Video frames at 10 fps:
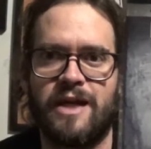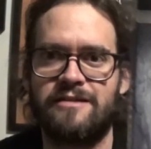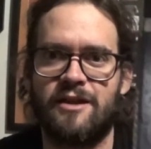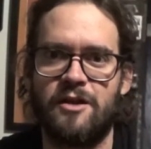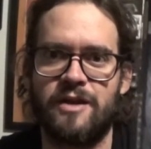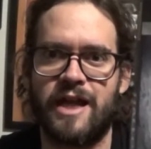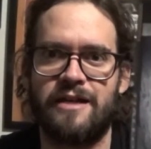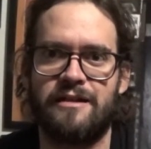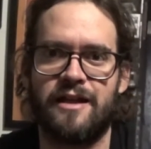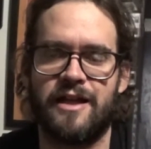all
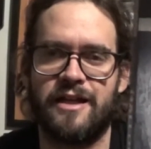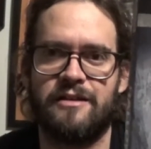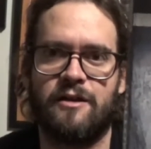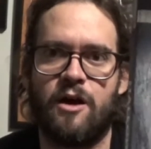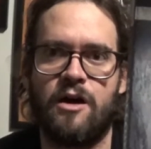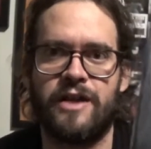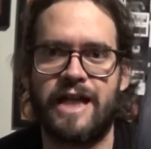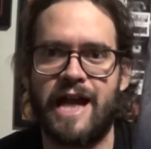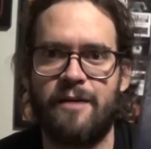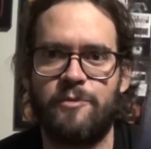that, and all
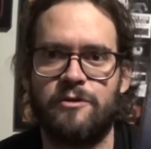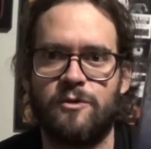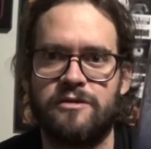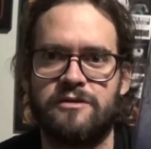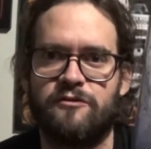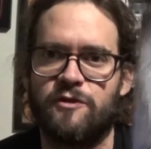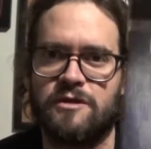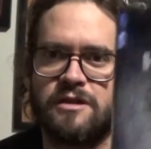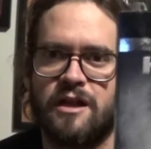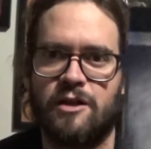that happened was the
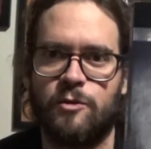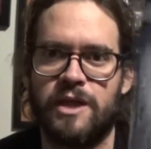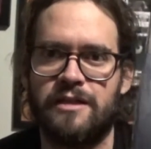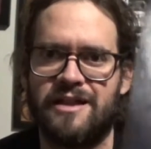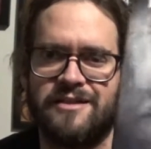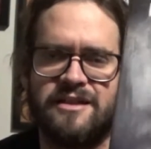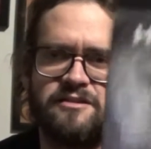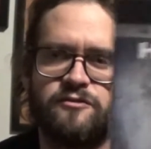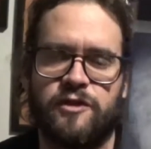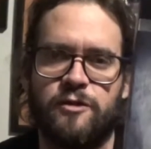first Halloween and
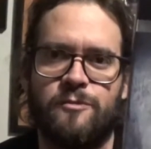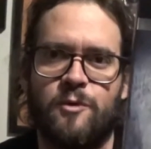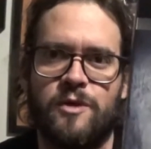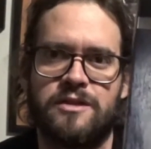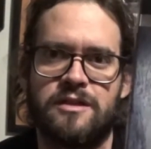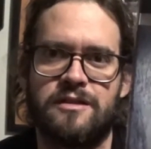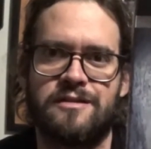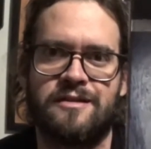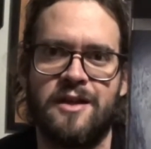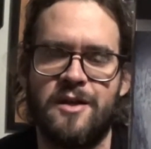this film, which
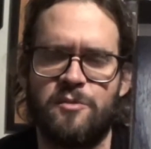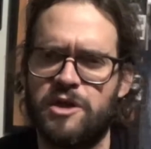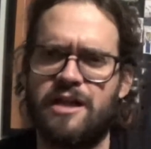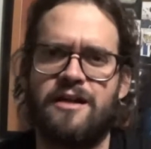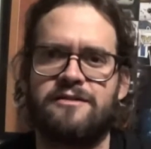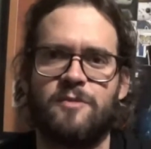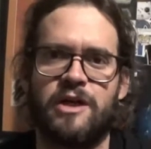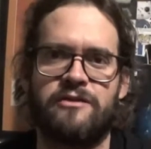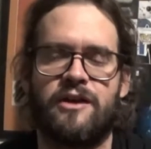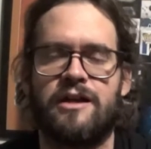is pretty awesome, I
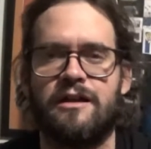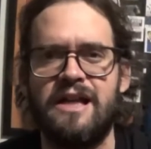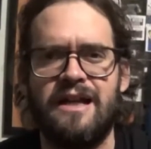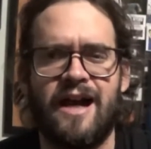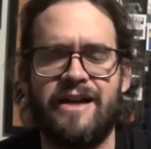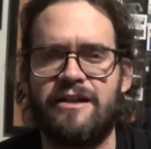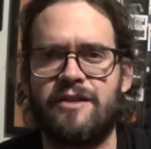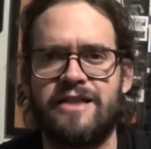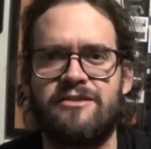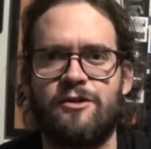thought. I didn't
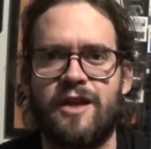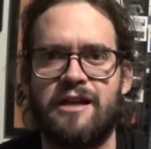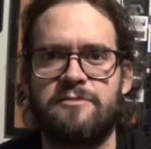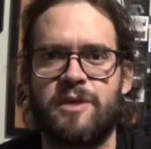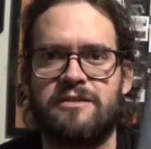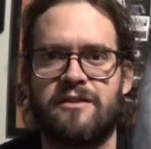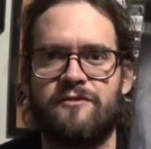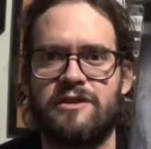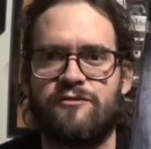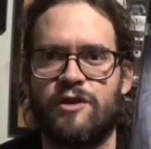like certain aspects of
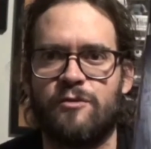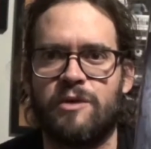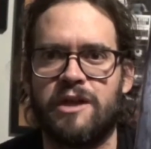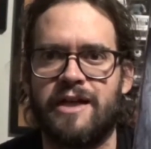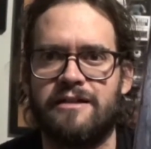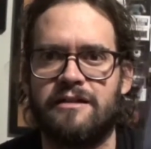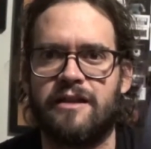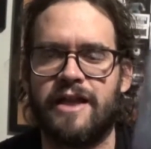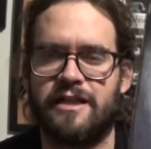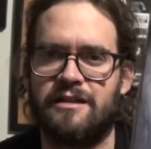this film, but I did
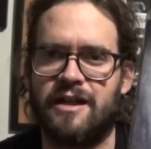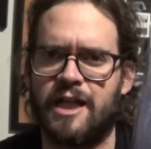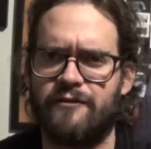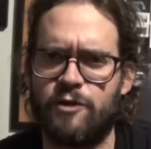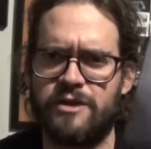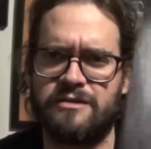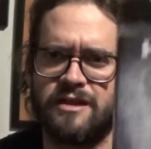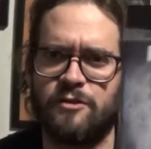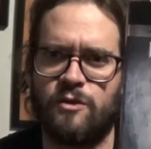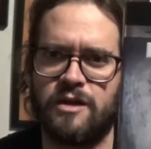like it, and I've only seen
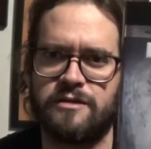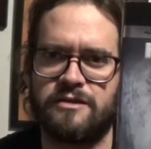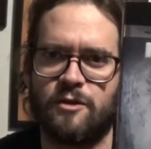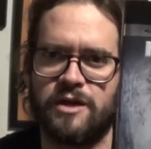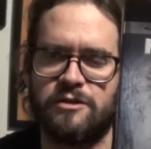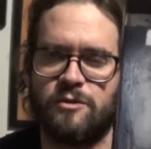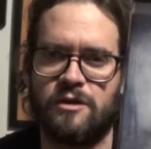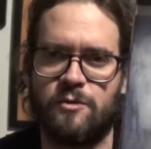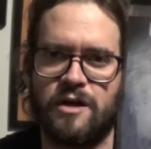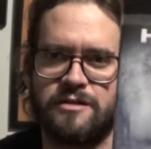it once, so I do want
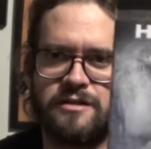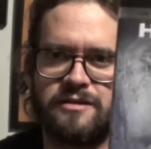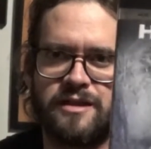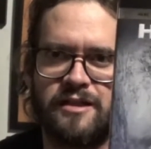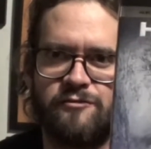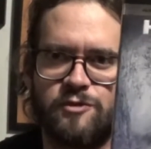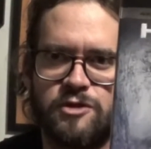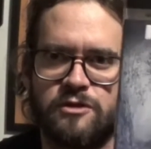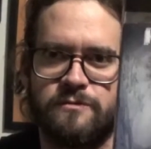to watch this again for sure.